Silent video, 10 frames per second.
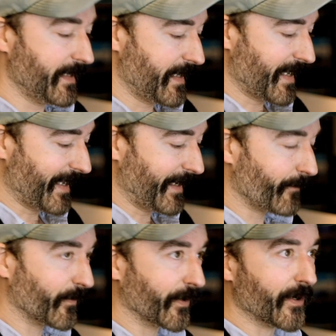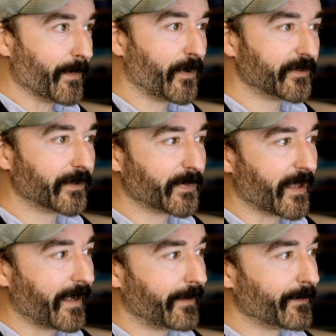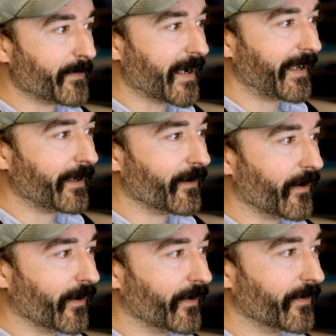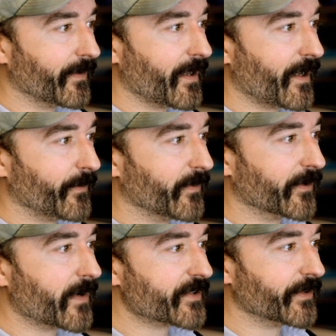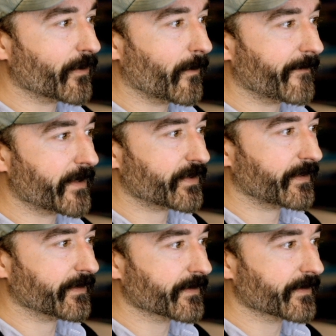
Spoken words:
and then we're going to multiply it by our regression coefficients,